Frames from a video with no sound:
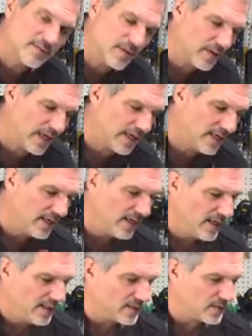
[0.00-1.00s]
Okay?
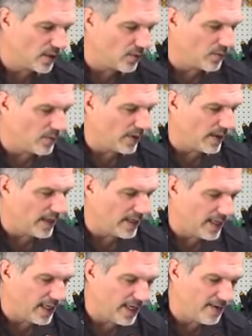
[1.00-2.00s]
So
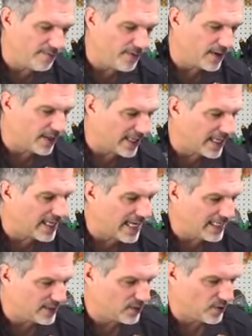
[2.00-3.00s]
if you're going to
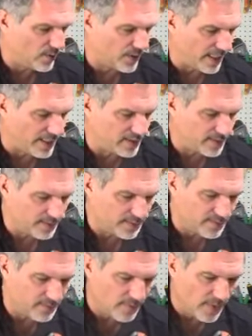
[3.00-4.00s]
connect two things,
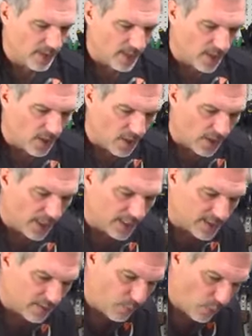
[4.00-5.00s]

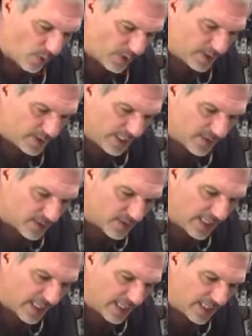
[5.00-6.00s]
it's important to
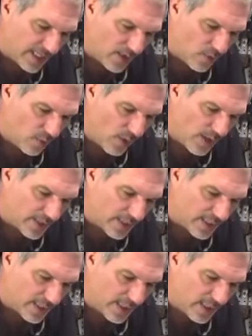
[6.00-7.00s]
understand that you want
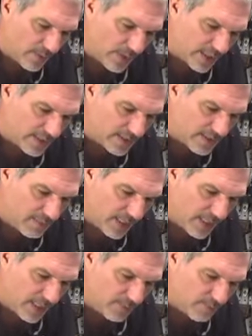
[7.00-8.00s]
the liquid to
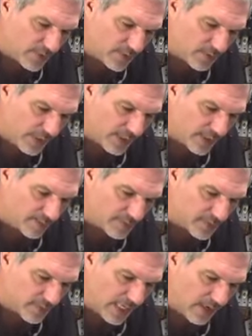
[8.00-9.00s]
be in between them.
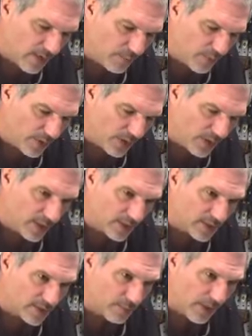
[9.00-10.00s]
So now I'll put it on
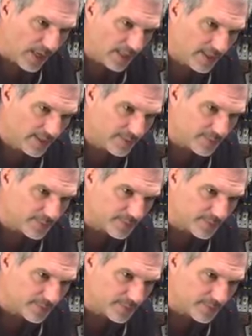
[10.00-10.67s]
this spot here.